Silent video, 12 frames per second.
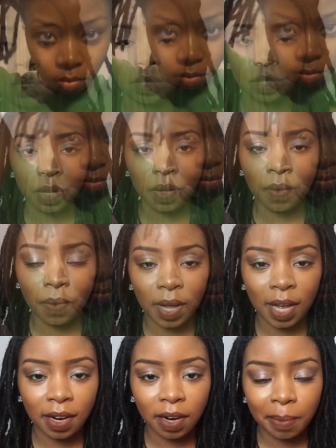So
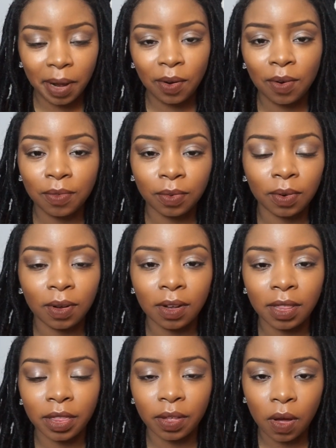here are my
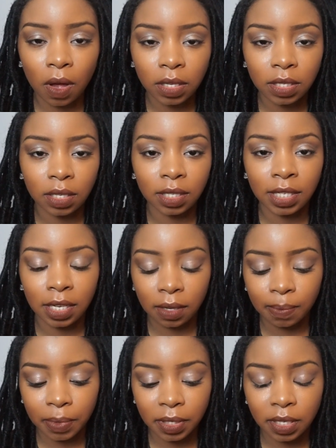overall thoughts and
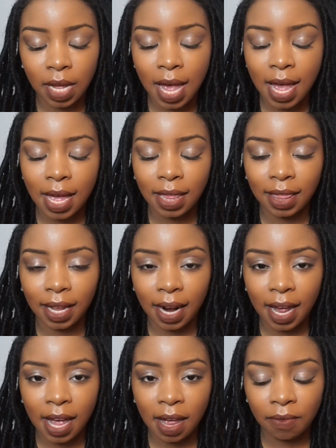tips that
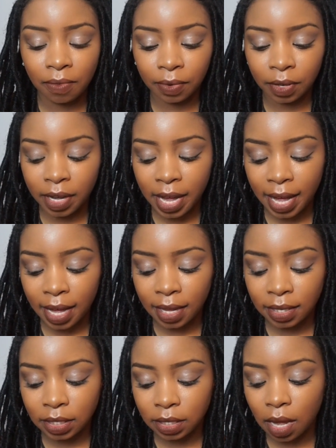I have for you
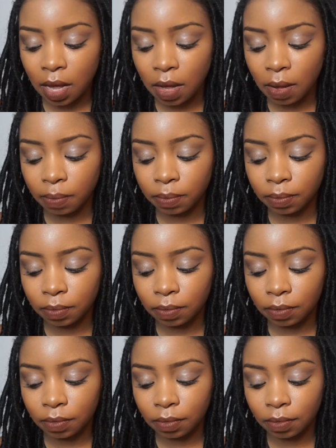guys.
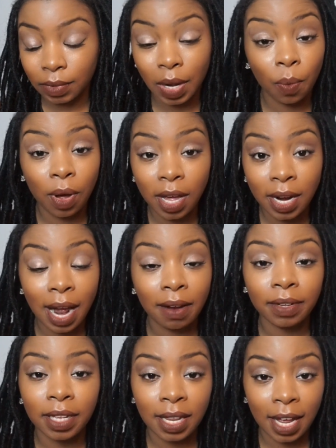One, I
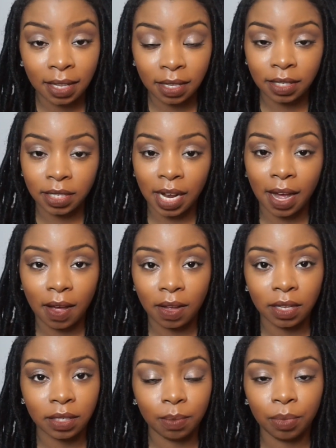really like this style.
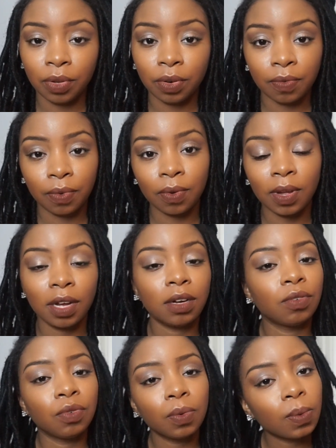It's beautiful. It
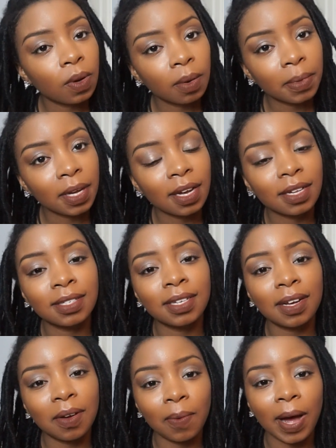grew on me. It
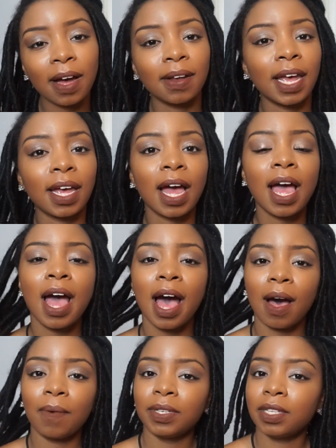took a while. Like,
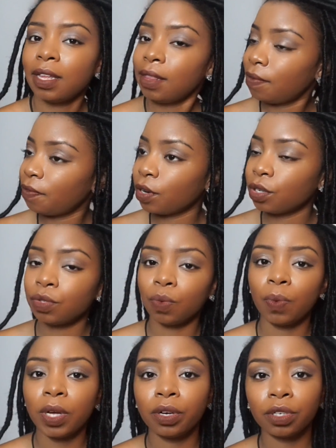I would say the first
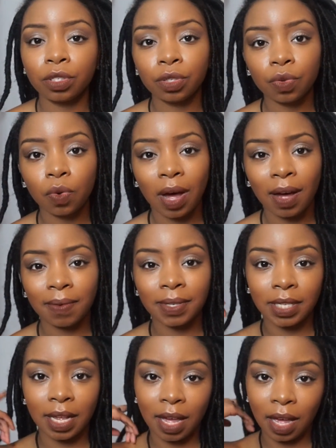week or two, I
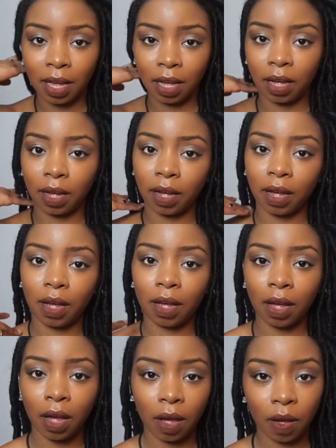was like,
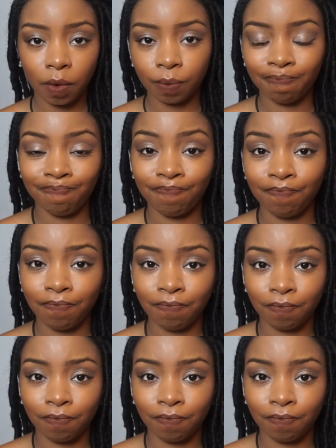I'm